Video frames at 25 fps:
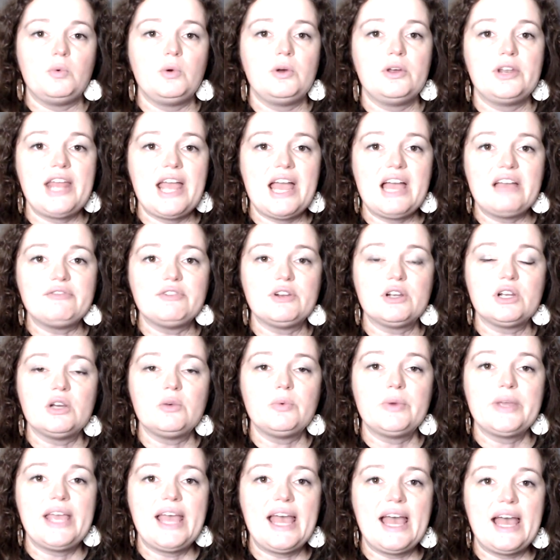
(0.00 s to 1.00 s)
Well, in Africa,
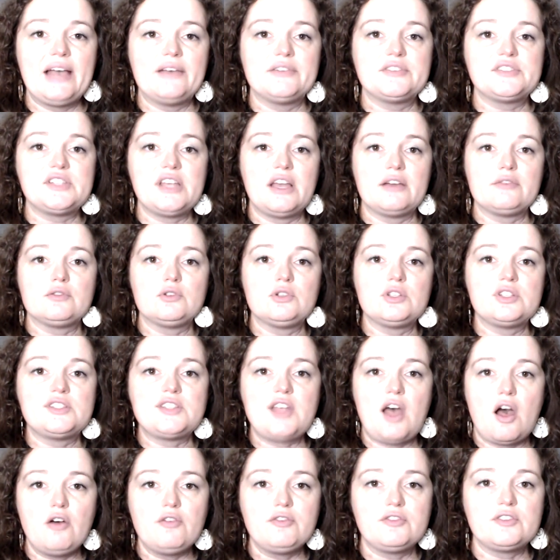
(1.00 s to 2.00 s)
we have several
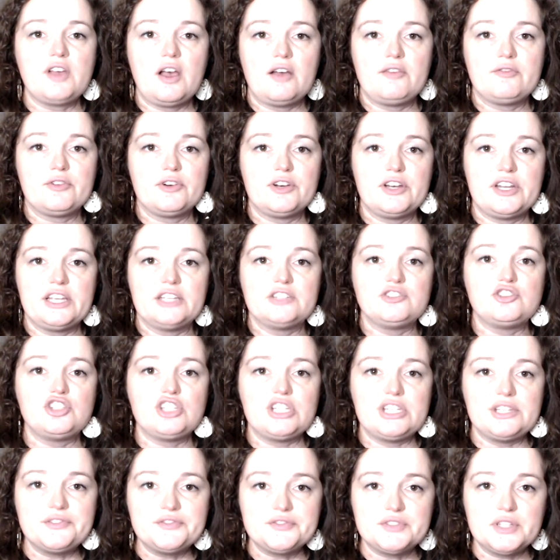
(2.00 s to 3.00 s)
self-governing
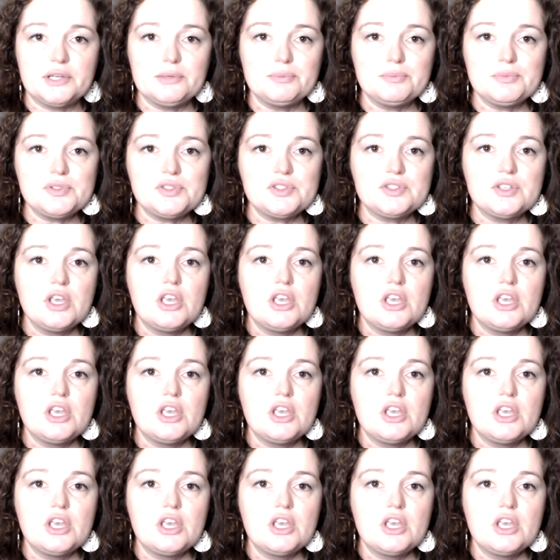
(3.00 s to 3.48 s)
chiefdoms,